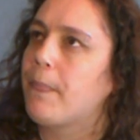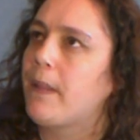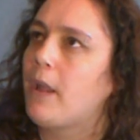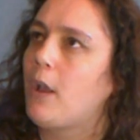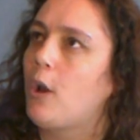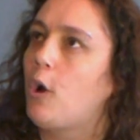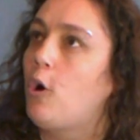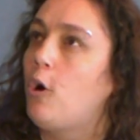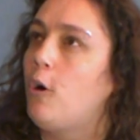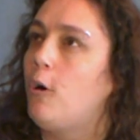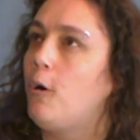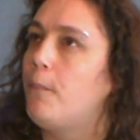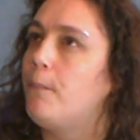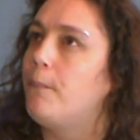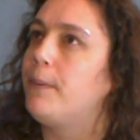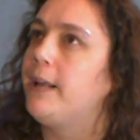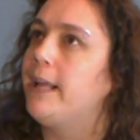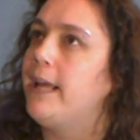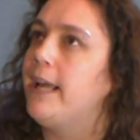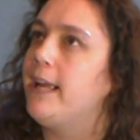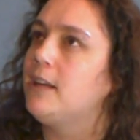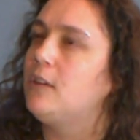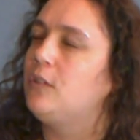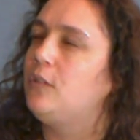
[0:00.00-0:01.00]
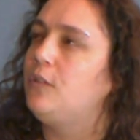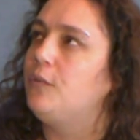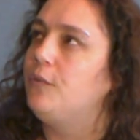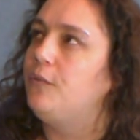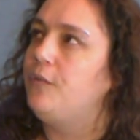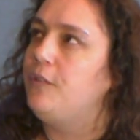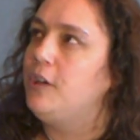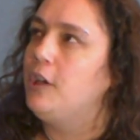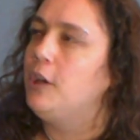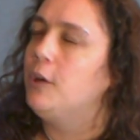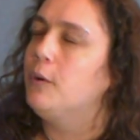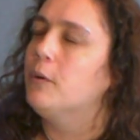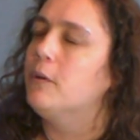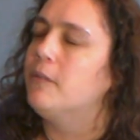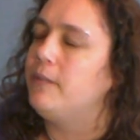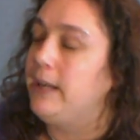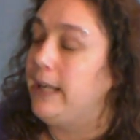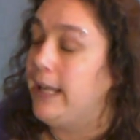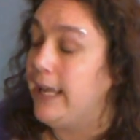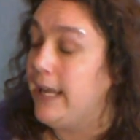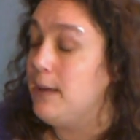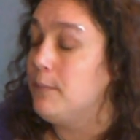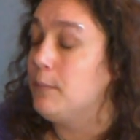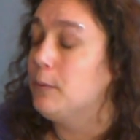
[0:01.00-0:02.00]
complex view of
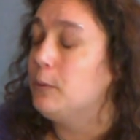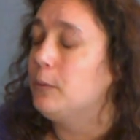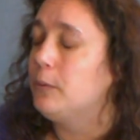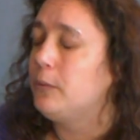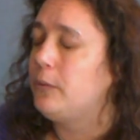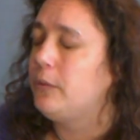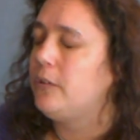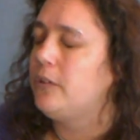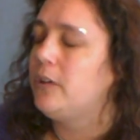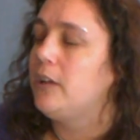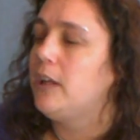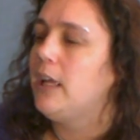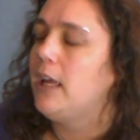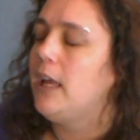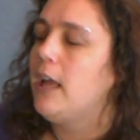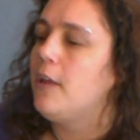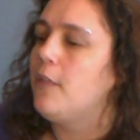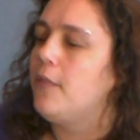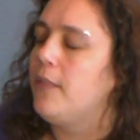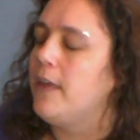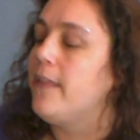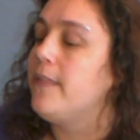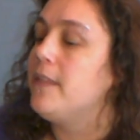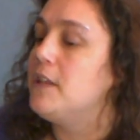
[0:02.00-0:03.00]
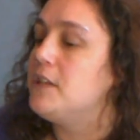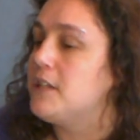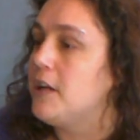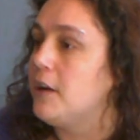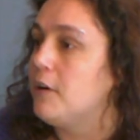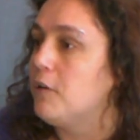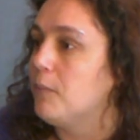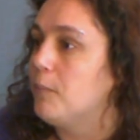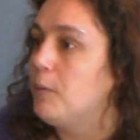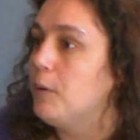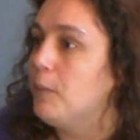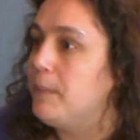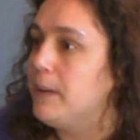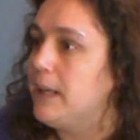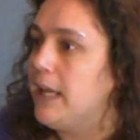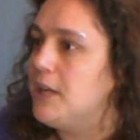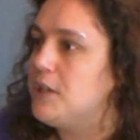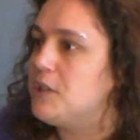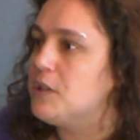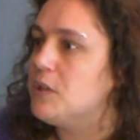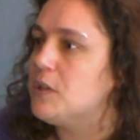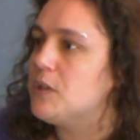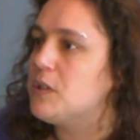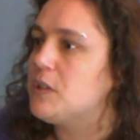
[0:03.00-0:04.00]
labels than the general
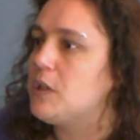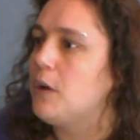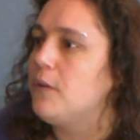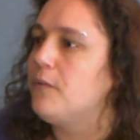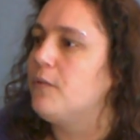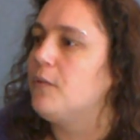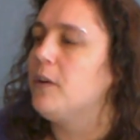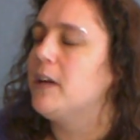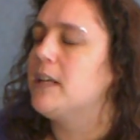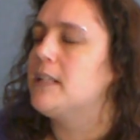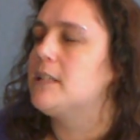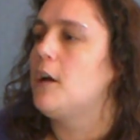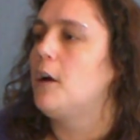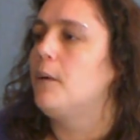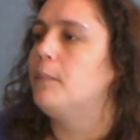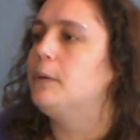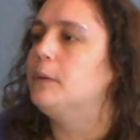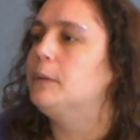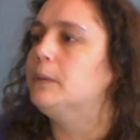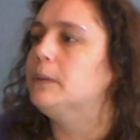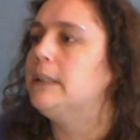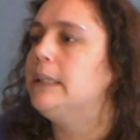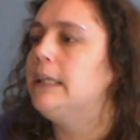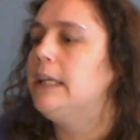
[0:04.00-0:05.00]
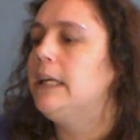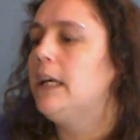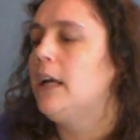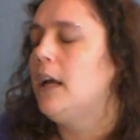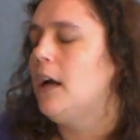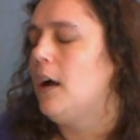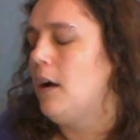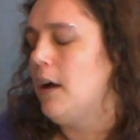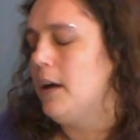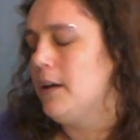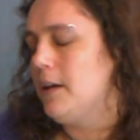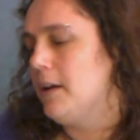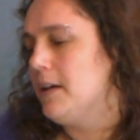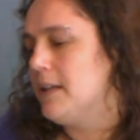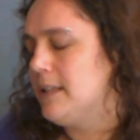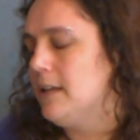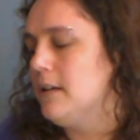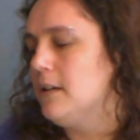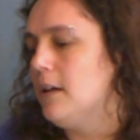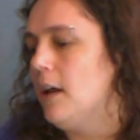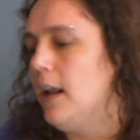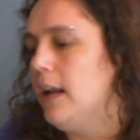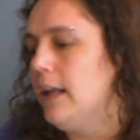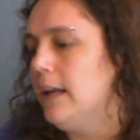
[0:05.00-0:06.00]
population. So, for example, I
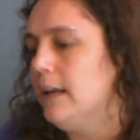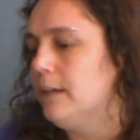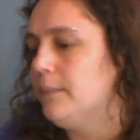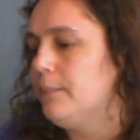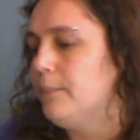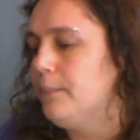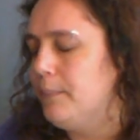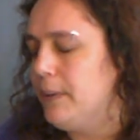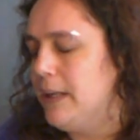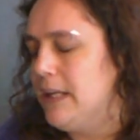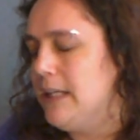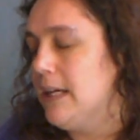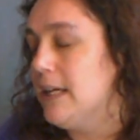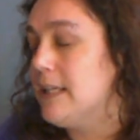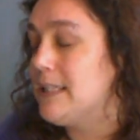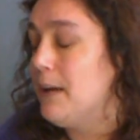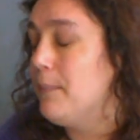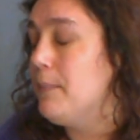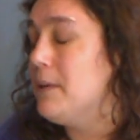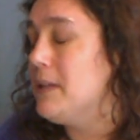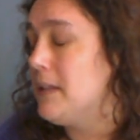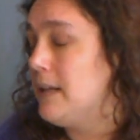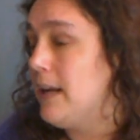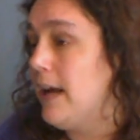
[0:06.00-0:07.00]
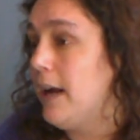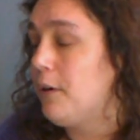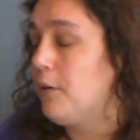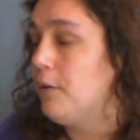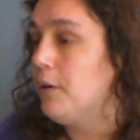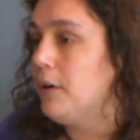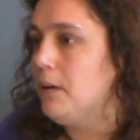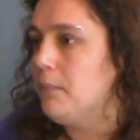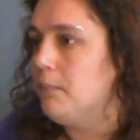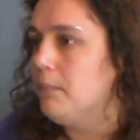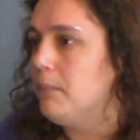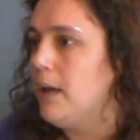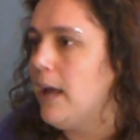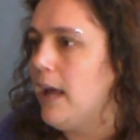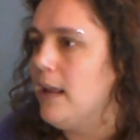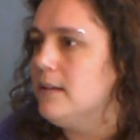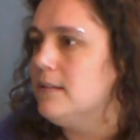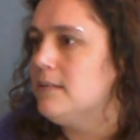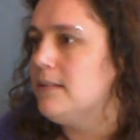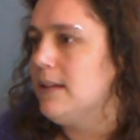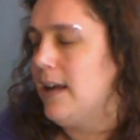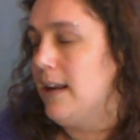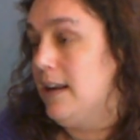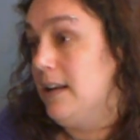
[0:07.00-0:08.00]
said earlier, BDSM is an acronym,
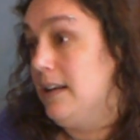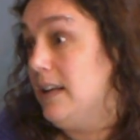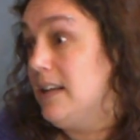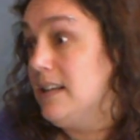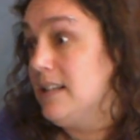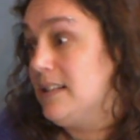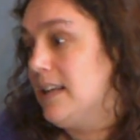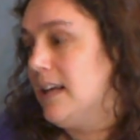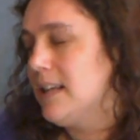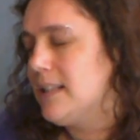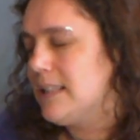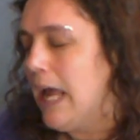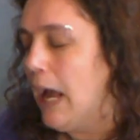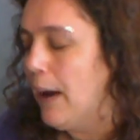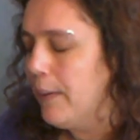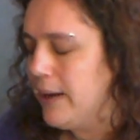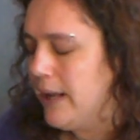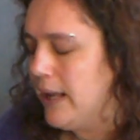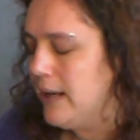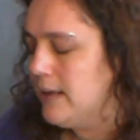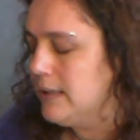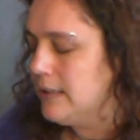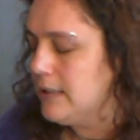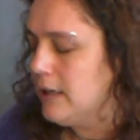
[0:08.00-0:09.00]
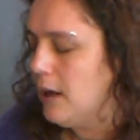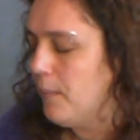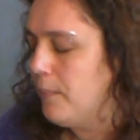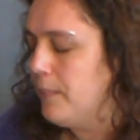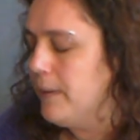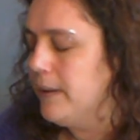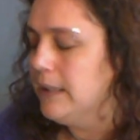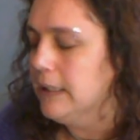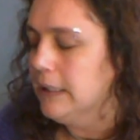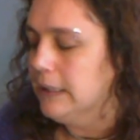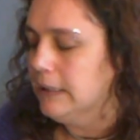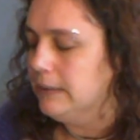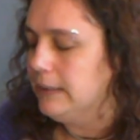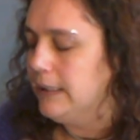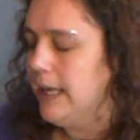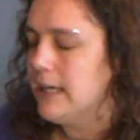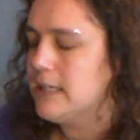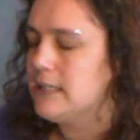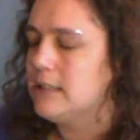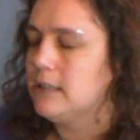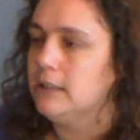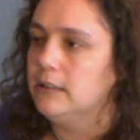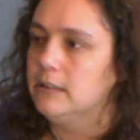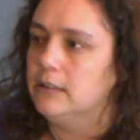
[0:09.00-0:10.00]
and it is. That's how it ended up in the
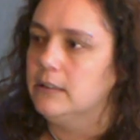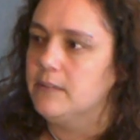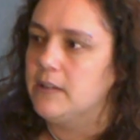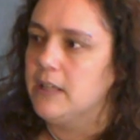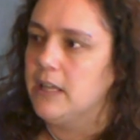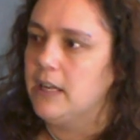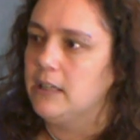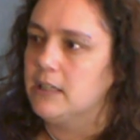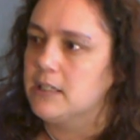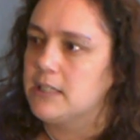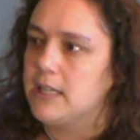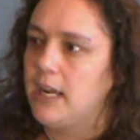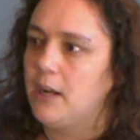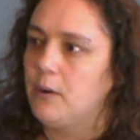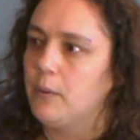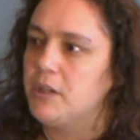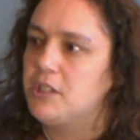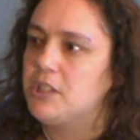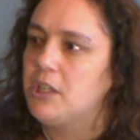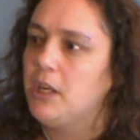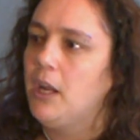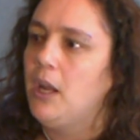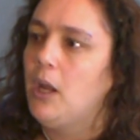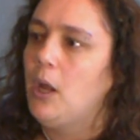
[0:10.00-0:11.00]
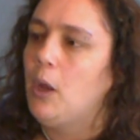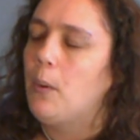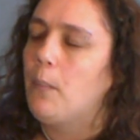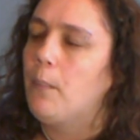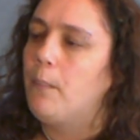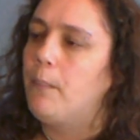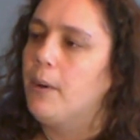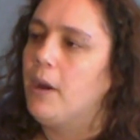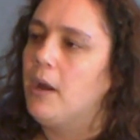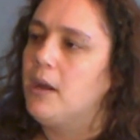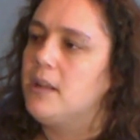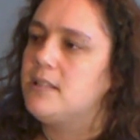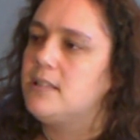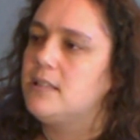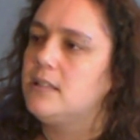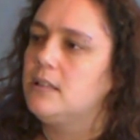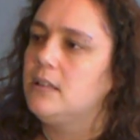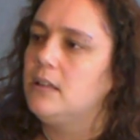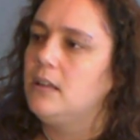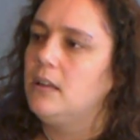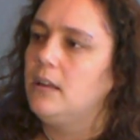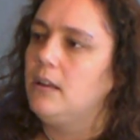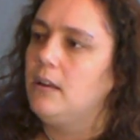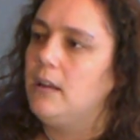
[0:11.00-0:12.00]
lexicon of the English language. But
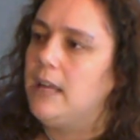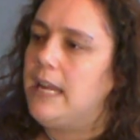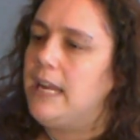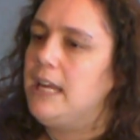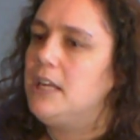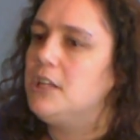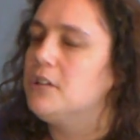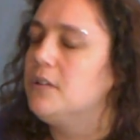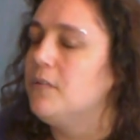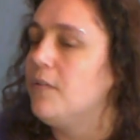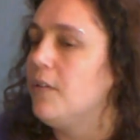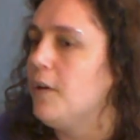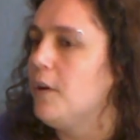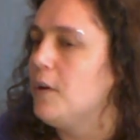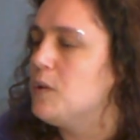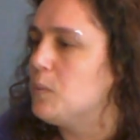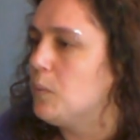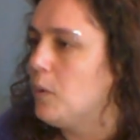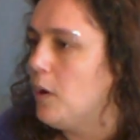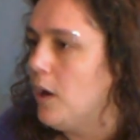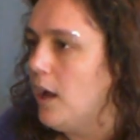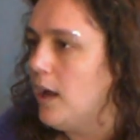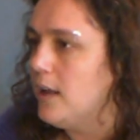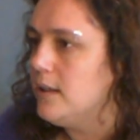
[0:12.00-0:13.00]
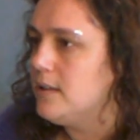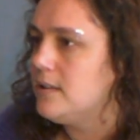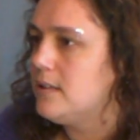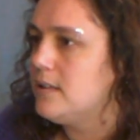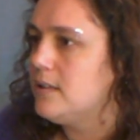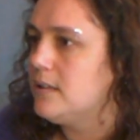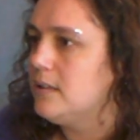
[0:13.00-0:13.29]
each of those words